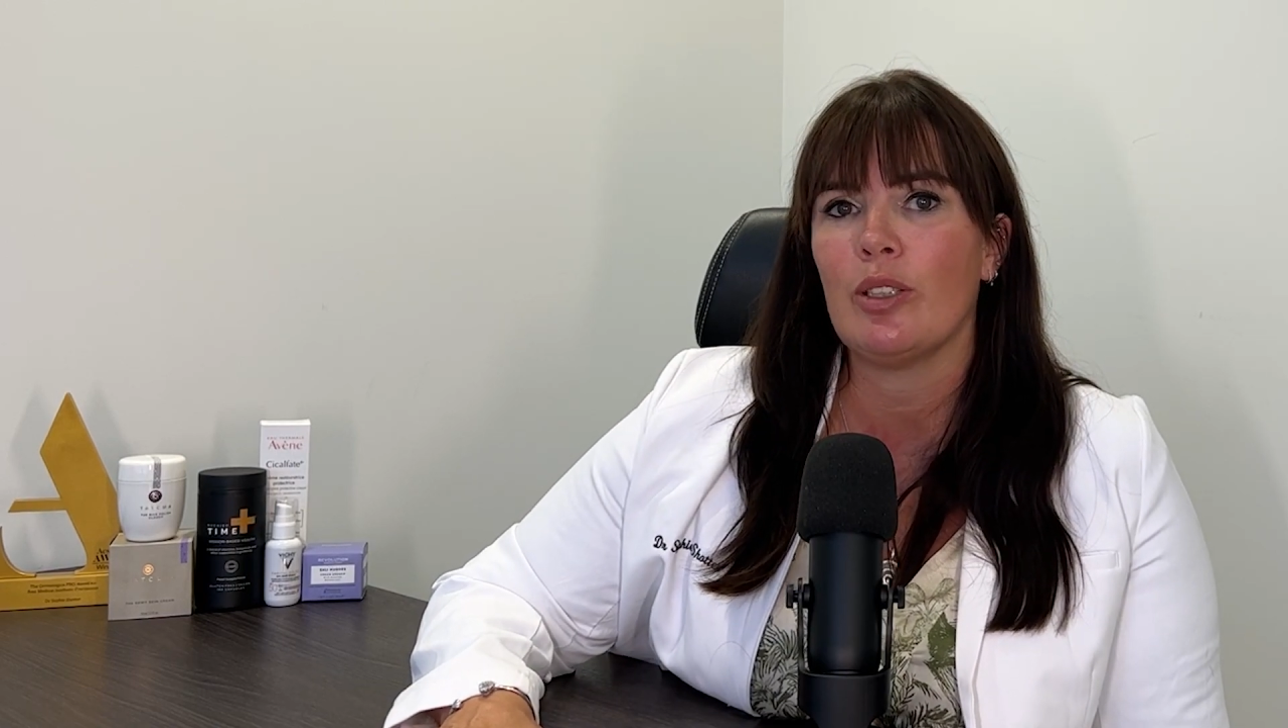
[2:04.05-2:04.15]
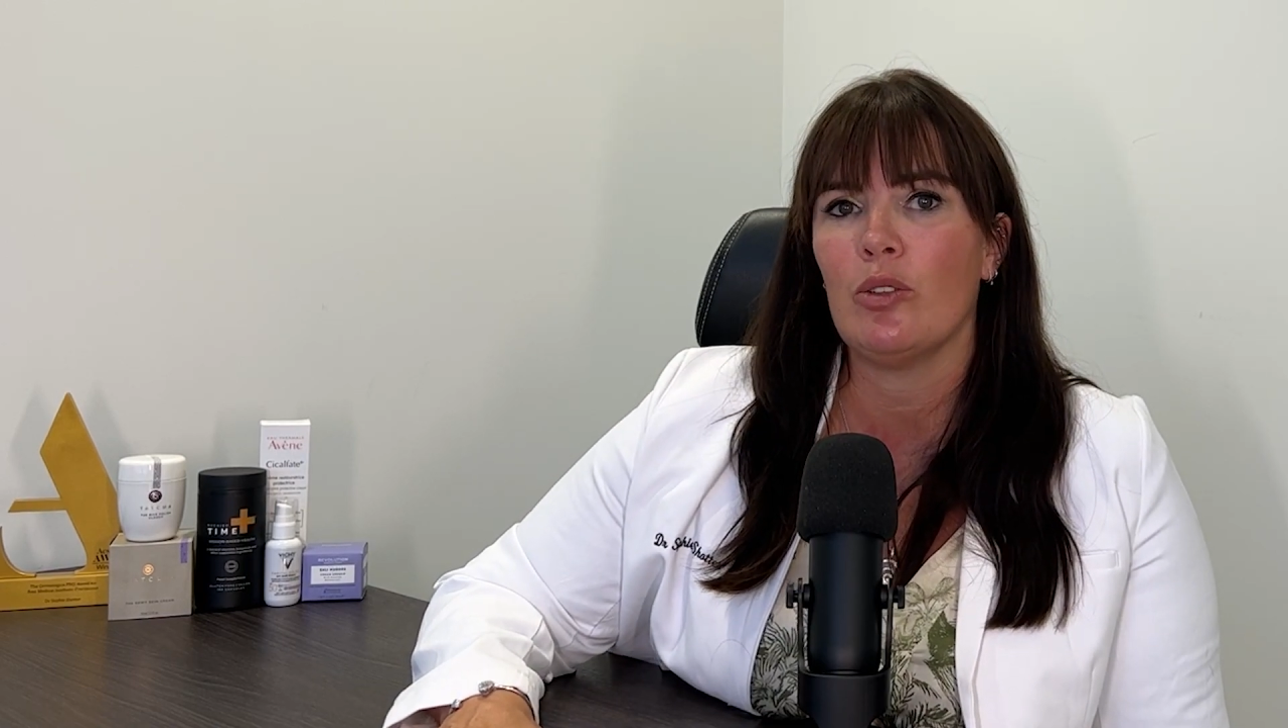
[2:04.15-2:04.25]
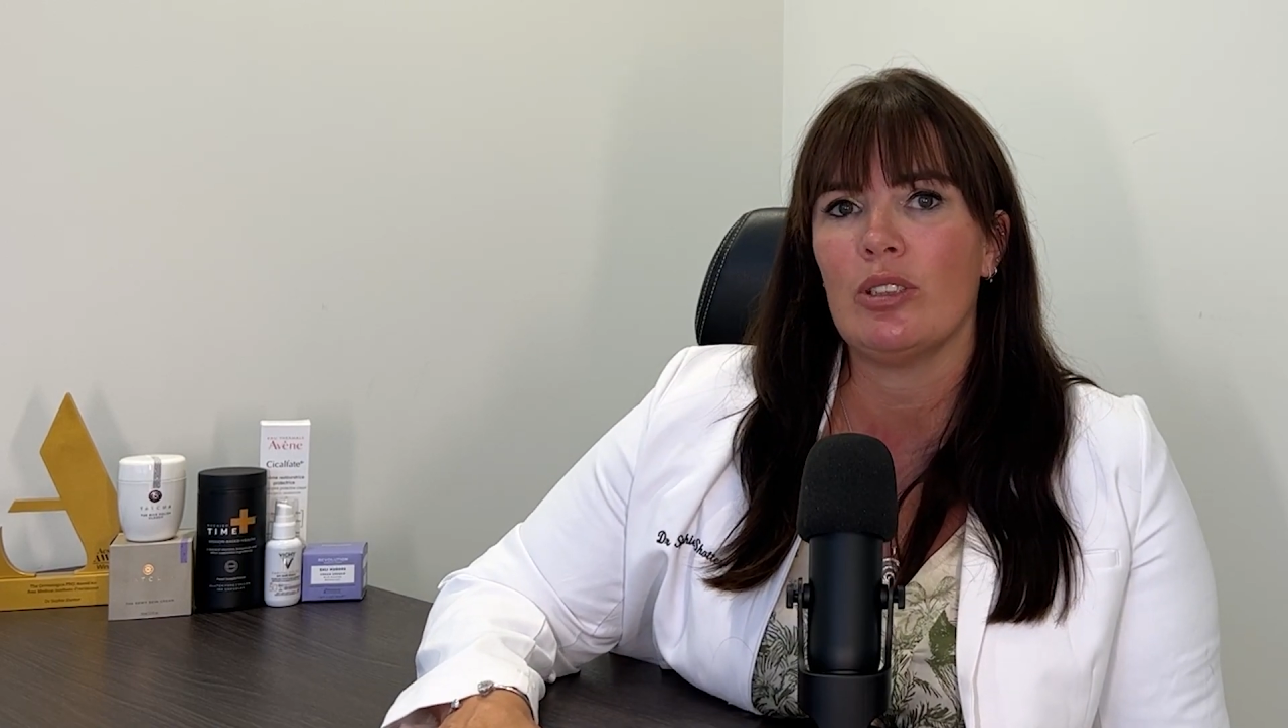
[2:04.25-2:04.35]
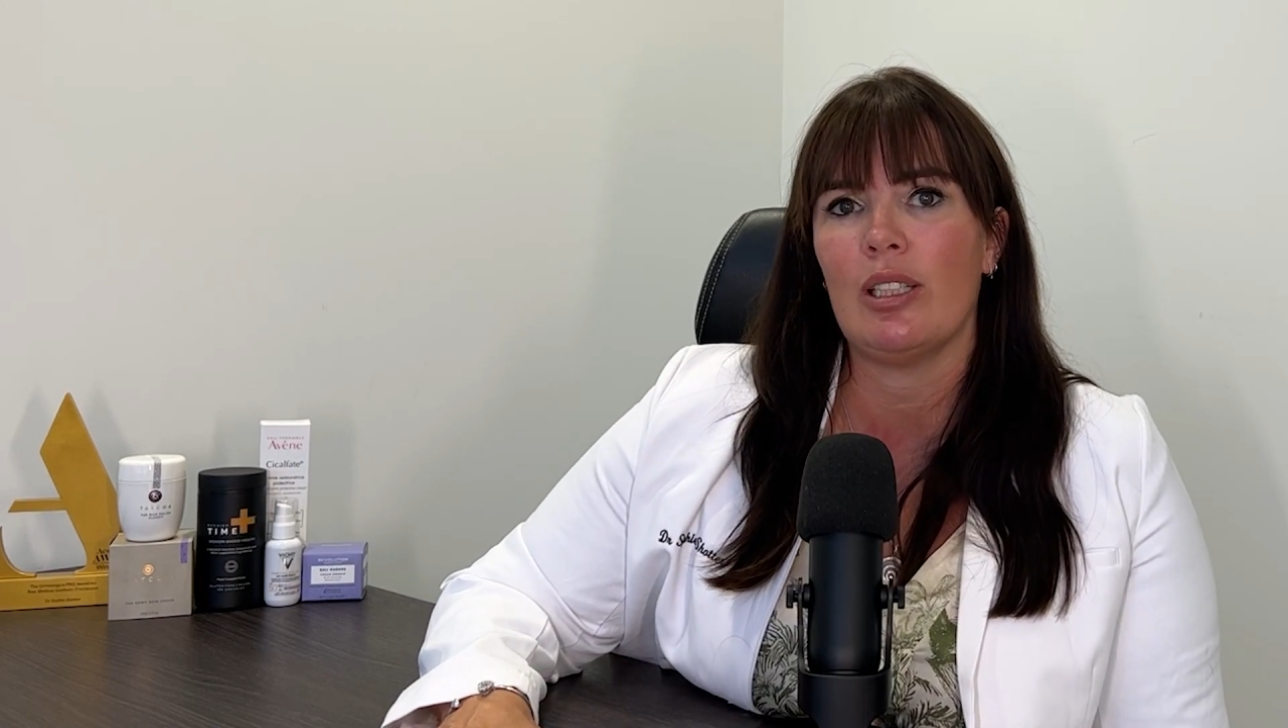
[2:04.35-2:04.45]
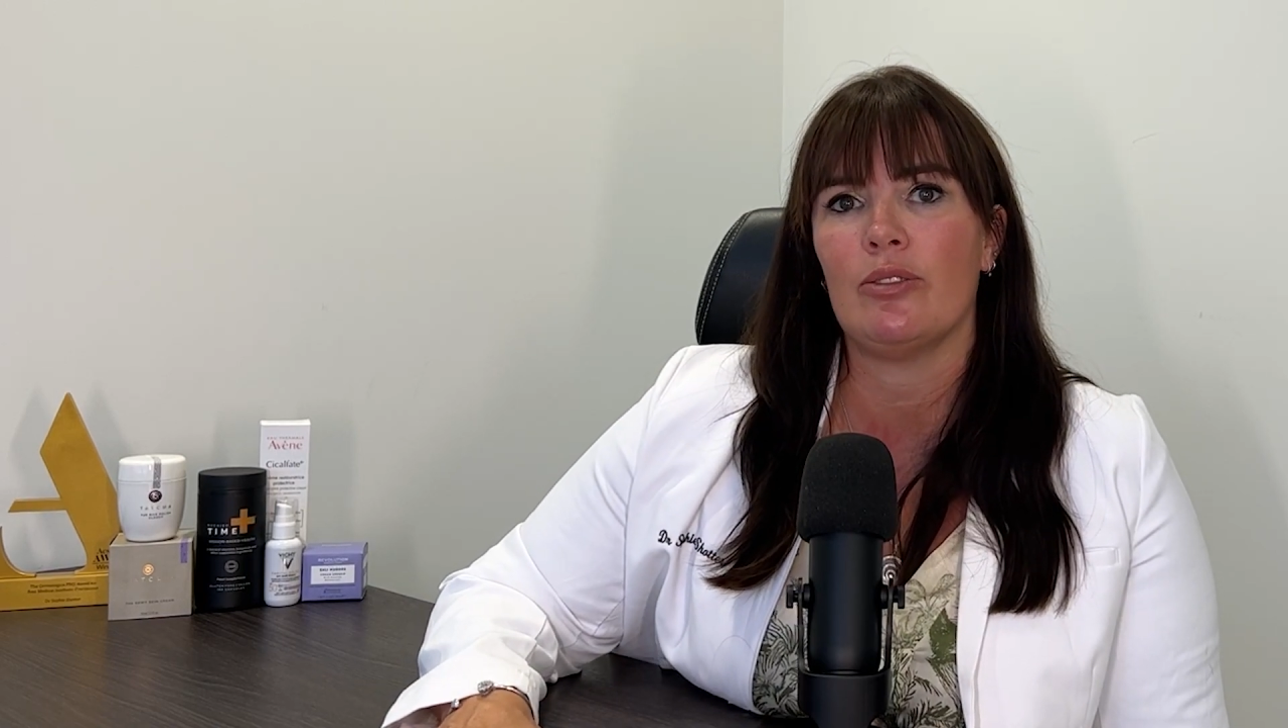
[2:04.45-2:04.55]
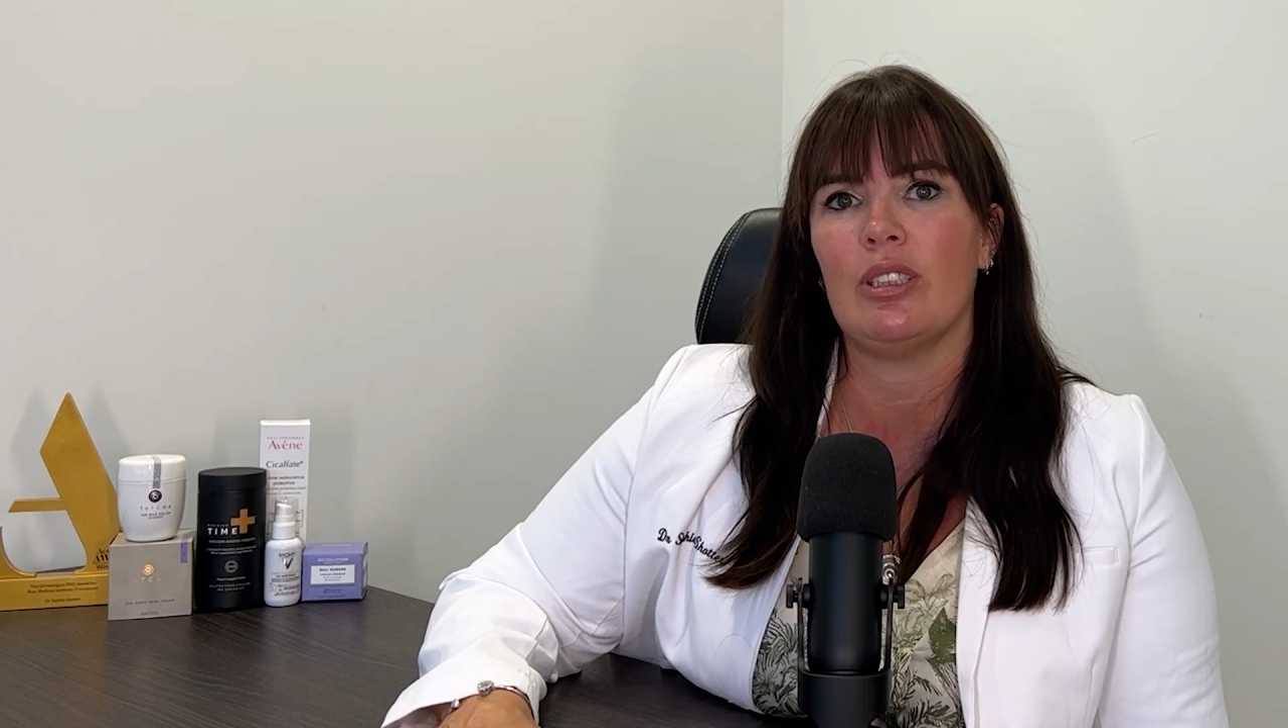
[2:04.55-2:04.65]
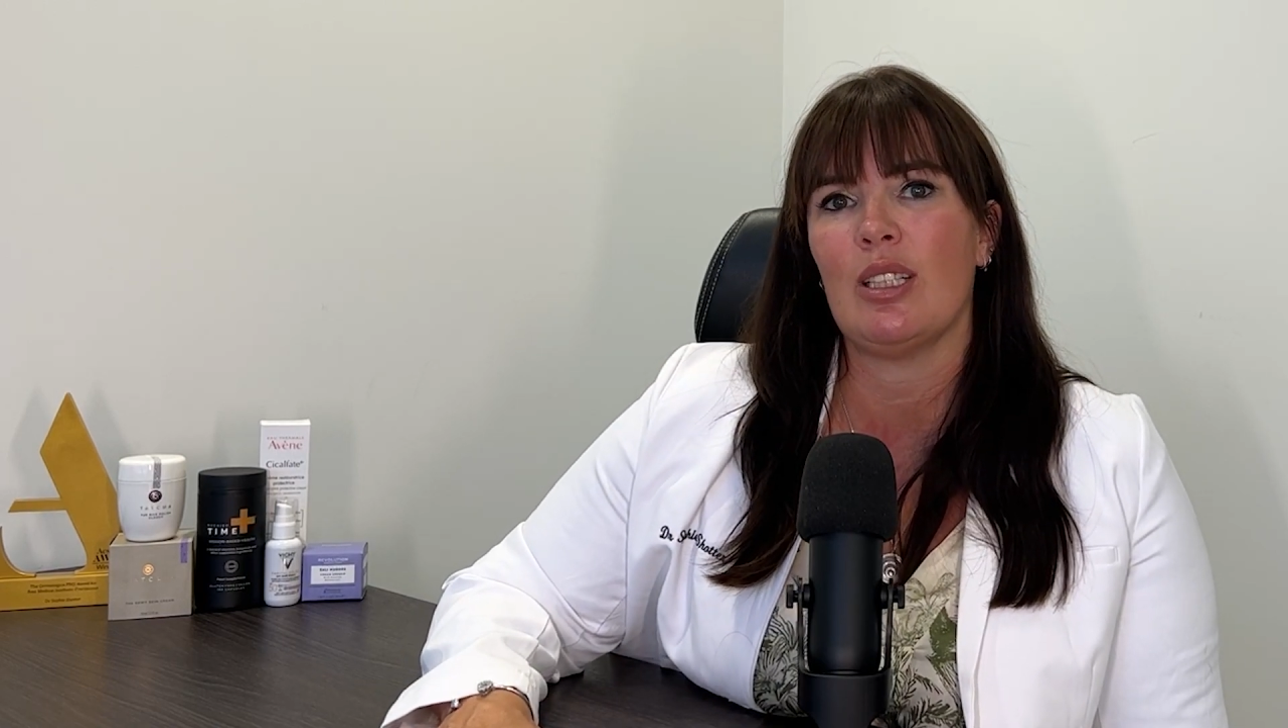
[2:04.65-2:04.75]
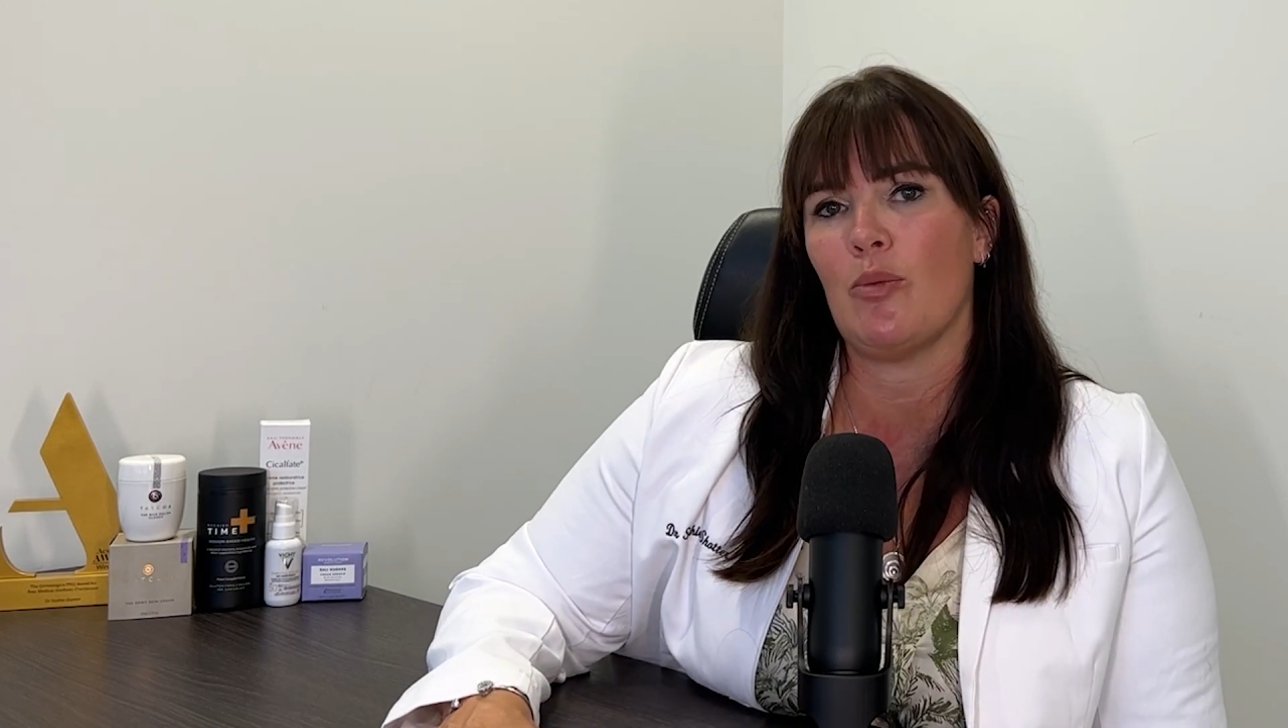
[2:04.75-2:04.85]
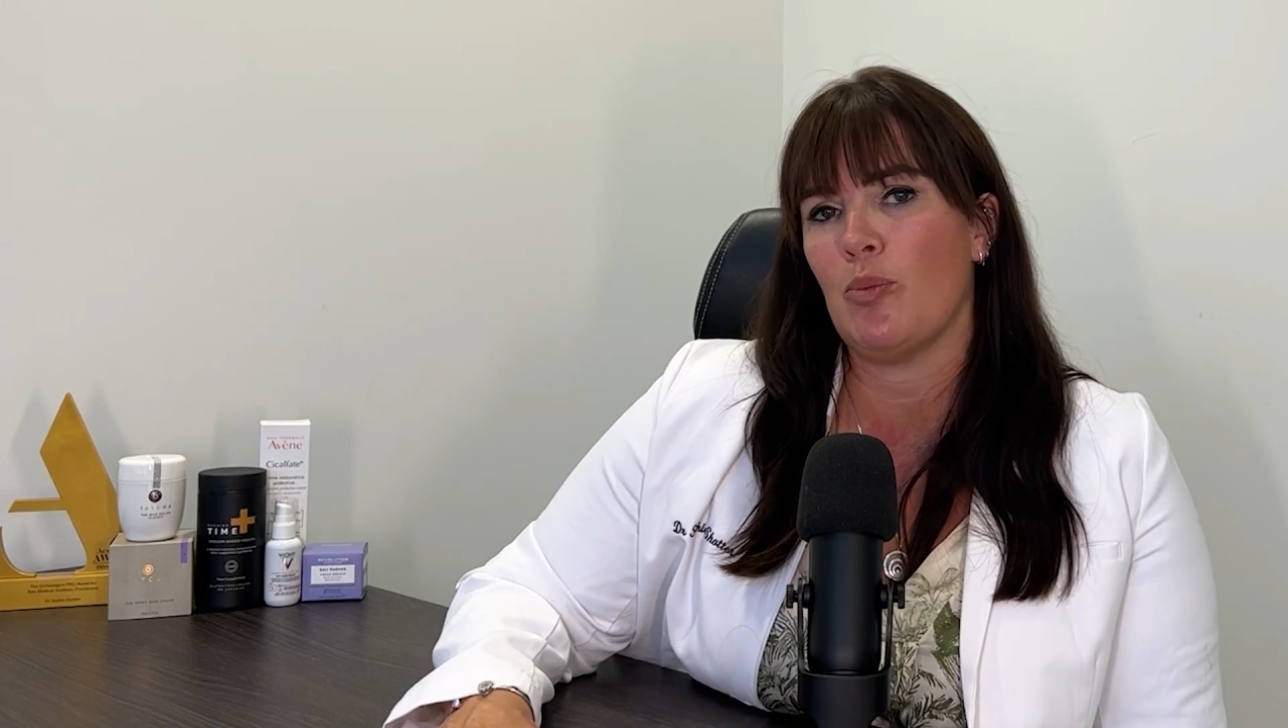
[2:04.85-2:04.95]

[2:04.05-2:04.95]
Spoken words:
your delivery depth,